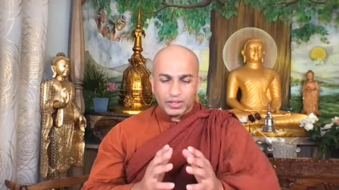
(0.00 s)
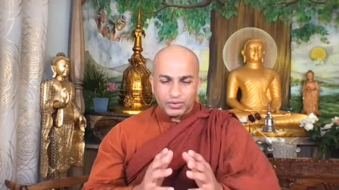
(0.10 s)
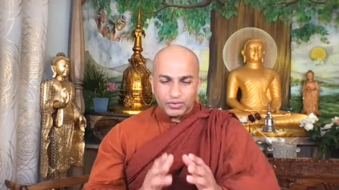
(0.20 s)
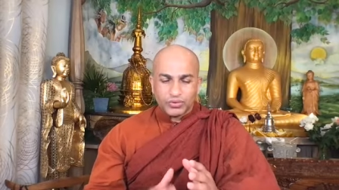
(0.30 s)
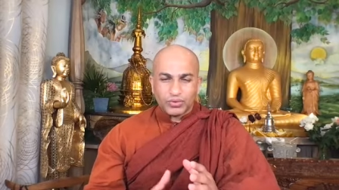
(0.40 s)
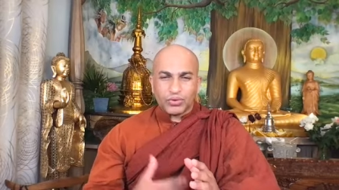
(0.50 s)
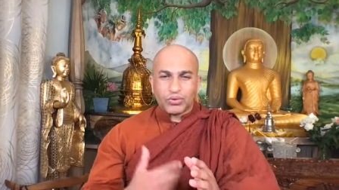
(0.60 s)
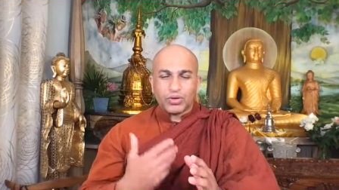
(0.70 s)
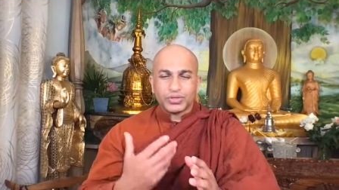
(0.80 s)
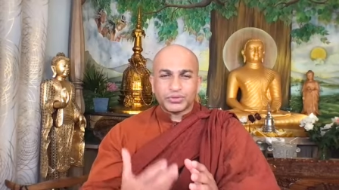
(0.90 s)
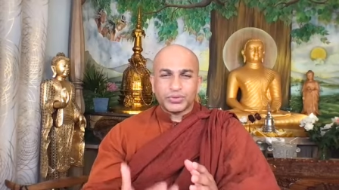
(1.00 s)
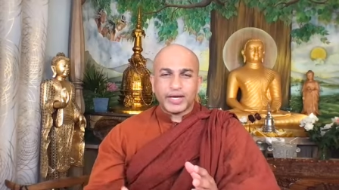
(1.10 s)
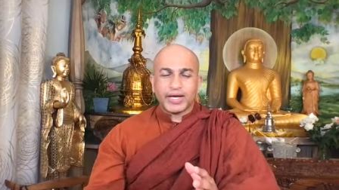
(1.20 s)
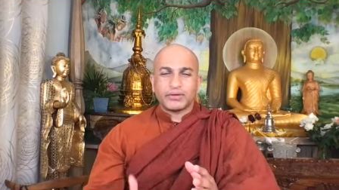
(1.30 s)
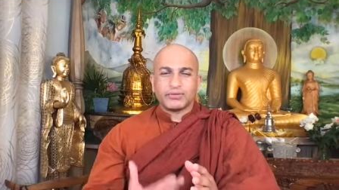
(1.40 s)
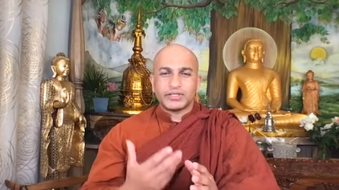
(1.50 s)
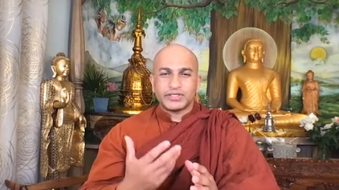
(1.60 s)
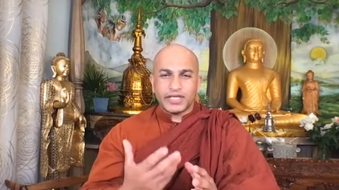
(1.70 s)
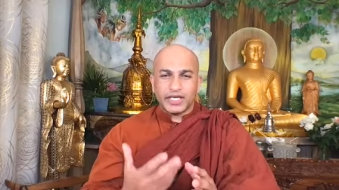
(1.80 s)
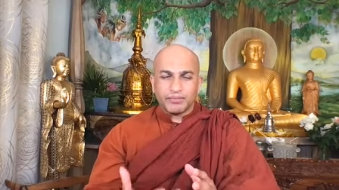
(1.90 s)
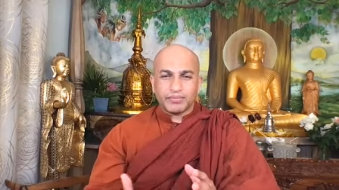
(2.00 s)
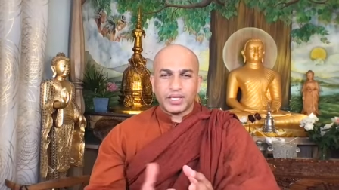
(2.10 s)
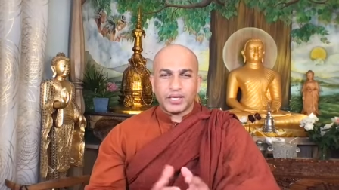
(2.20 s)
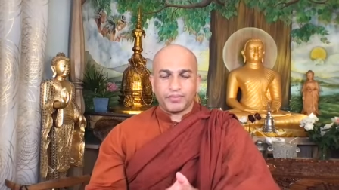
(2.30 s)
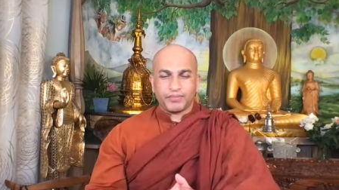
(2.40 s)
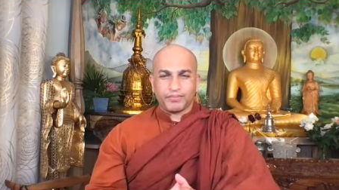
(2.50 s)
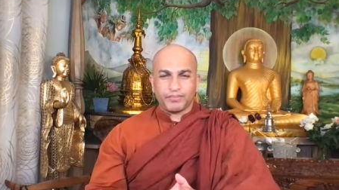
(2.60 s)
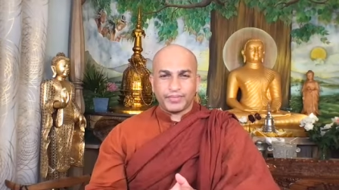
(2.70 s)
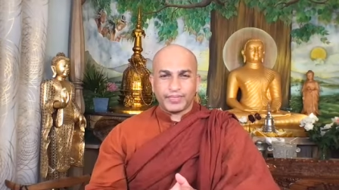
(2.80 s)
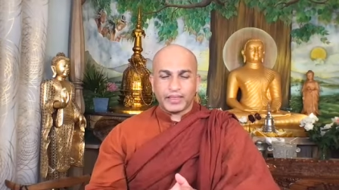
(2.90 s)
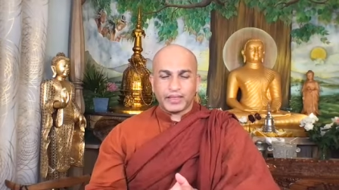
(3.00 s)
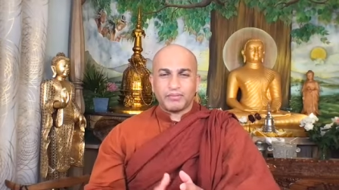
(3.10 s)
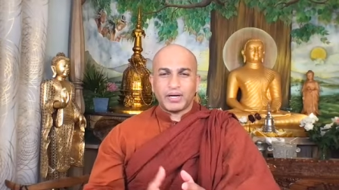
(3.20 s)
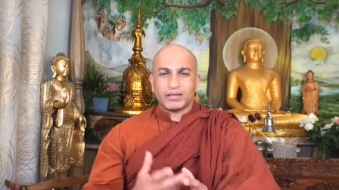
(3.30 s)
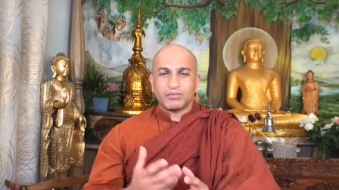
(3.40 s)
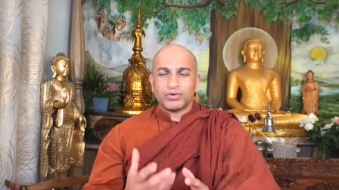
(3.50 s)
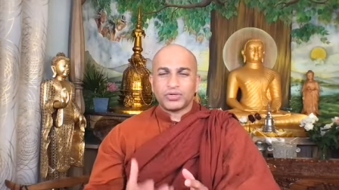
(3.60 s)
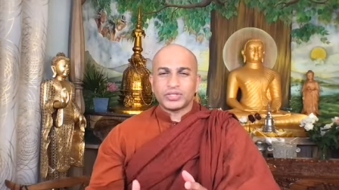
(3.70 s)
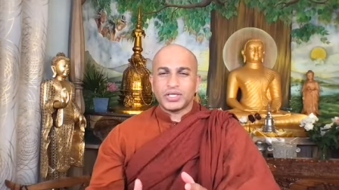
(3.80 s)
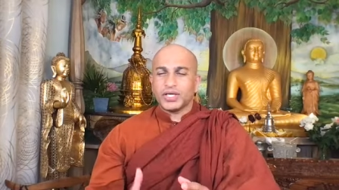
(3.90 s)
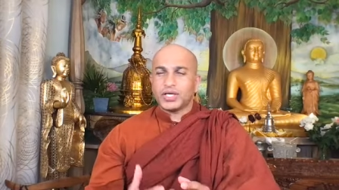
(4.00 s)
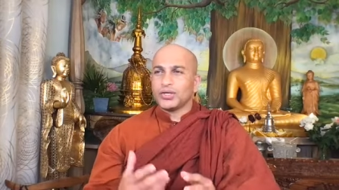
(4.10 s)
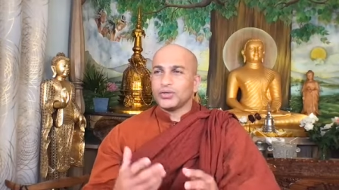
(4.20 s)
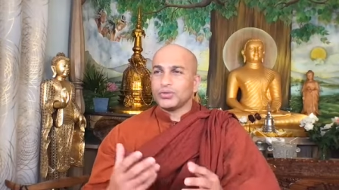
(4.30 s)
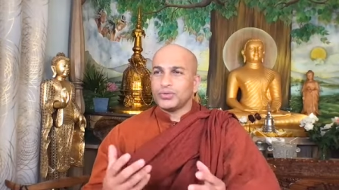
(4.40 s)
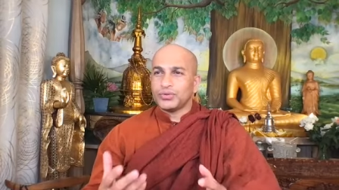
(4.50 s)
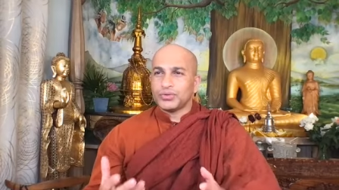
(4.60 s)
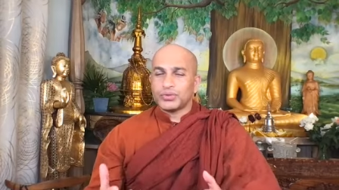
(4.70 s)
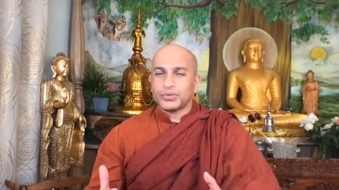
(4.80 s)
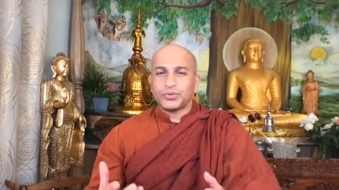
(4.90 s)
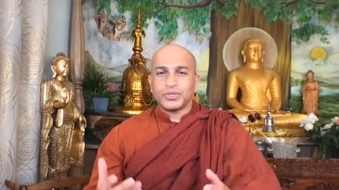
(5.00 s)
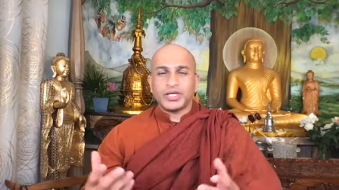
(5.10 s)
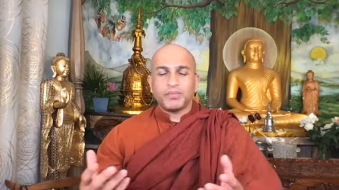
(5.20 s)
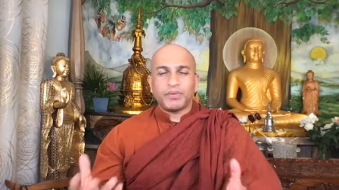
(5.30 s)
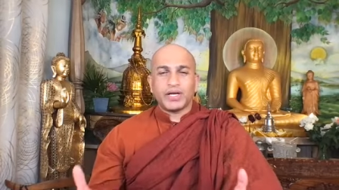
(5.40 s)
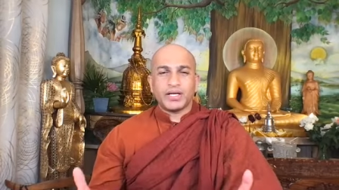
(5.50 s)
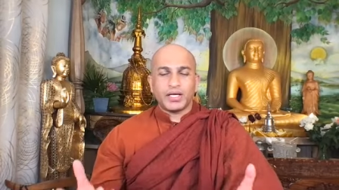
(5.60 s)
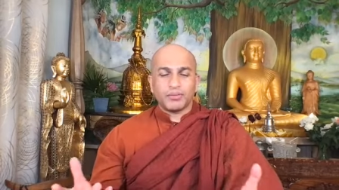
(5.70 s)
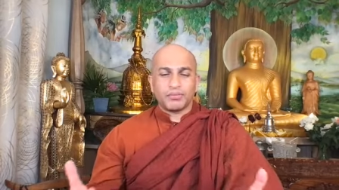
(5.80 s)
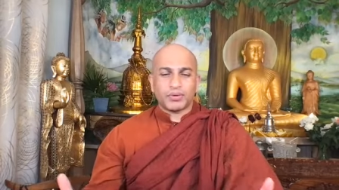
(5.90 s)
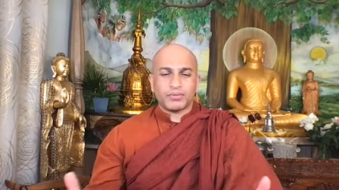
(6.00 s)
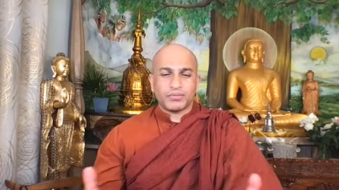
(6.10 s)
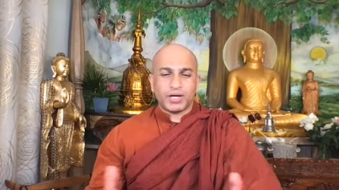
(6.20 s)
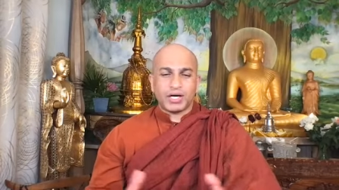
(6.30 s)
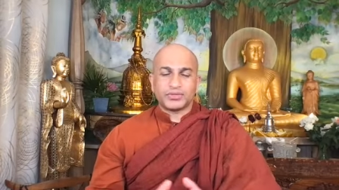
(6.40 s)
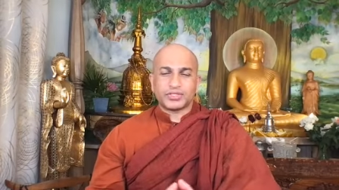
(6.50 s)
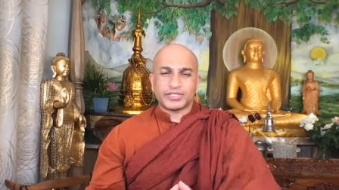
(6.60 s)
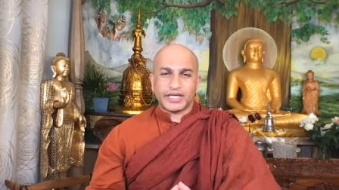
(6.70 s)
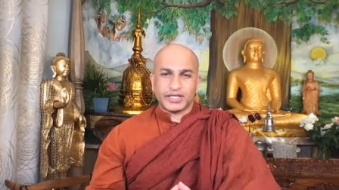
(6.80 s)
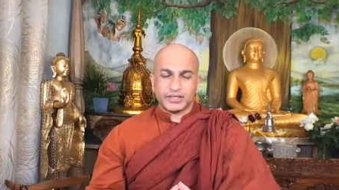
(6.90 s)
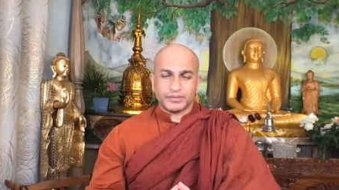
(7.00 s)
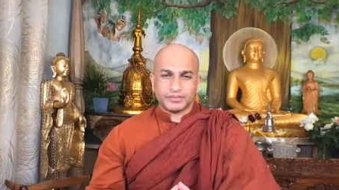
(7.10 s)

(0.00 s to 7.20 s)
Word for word: You also have the same thing, but mostly you depending from outside.